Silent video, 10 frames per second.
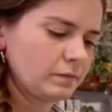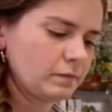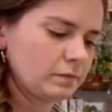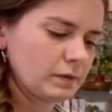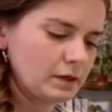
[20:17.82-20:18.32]

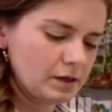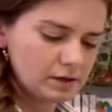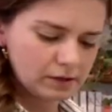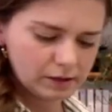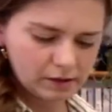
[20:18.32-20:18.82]

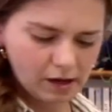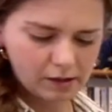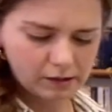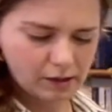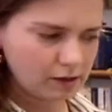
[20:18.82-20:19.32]
This is
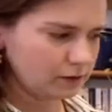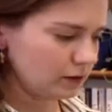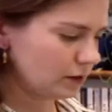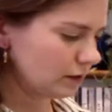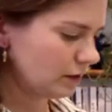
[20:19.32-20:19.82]
hot, hot,
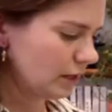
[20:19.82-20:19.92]
hot.